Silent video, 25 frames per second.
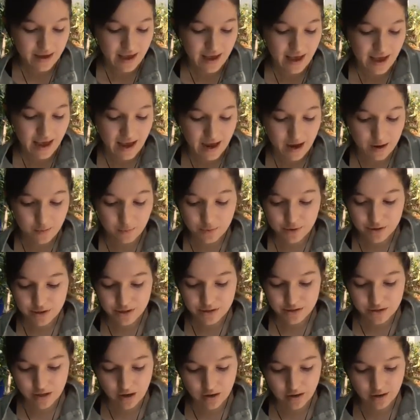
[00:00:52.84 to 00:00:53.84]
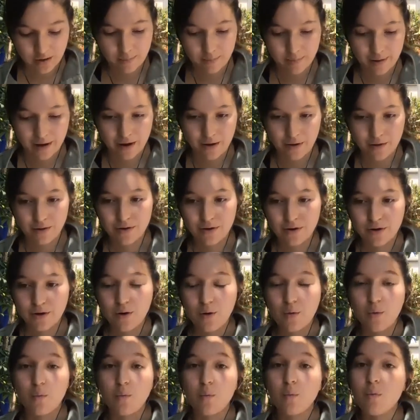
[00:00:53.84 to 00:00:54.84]
and we're going to talk about
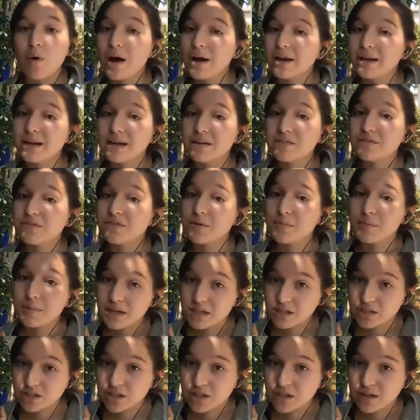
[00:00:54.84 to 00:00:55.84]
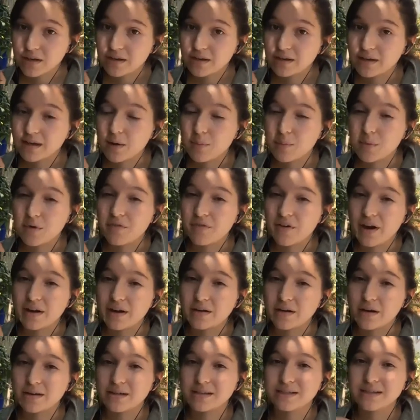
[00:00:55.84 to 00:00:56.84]
what information can we
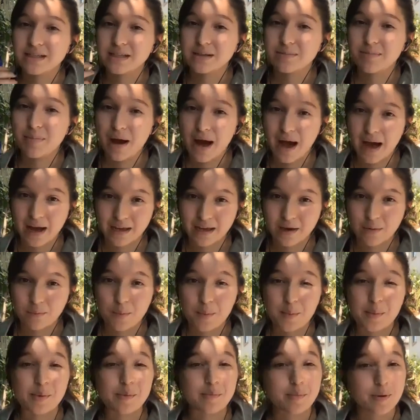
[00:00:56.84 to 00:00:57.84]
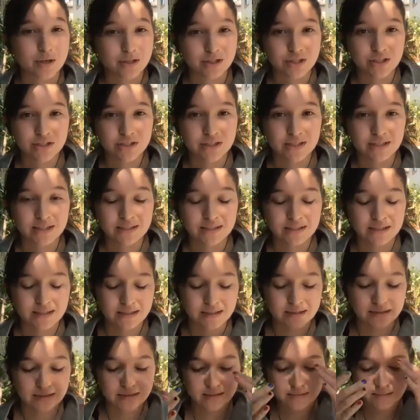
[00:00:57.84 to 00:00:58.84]
find on a seed packet when we're purchasing
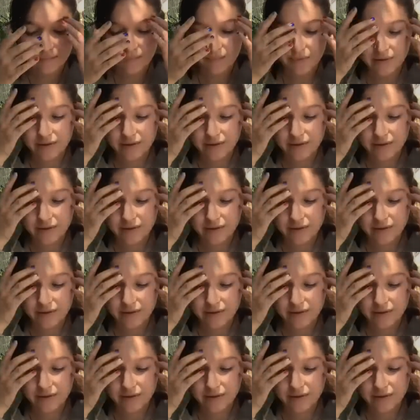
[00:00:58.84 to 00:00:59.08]
seeds.